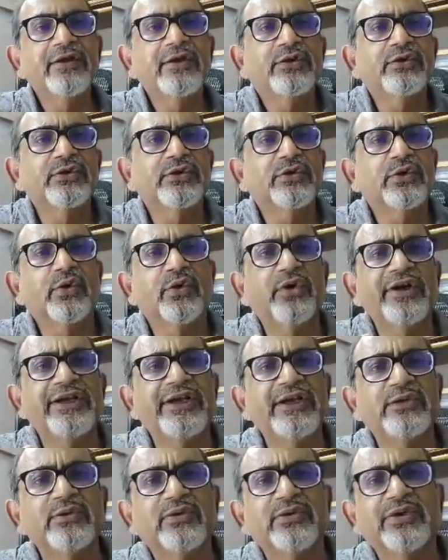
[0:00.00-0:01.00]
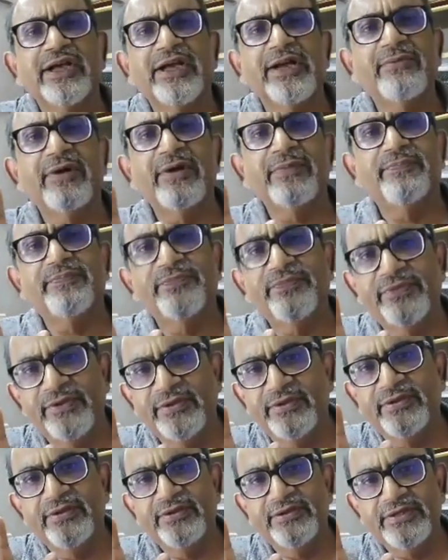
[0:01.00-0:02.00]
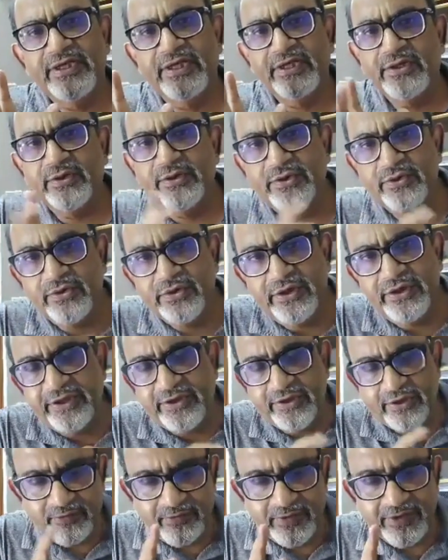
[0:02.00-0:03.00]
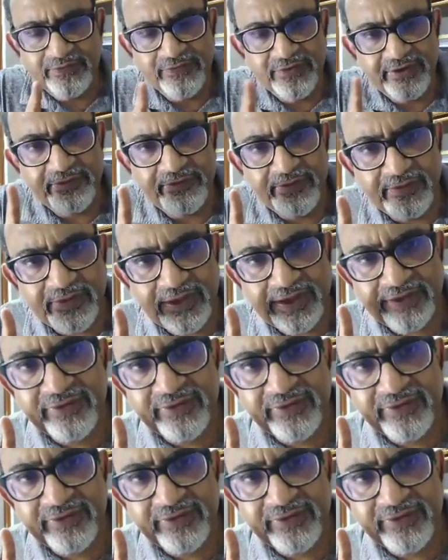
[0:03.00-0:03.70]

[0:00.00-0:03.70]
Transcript: You don't need to cram up genitourinary trauma. Remember, I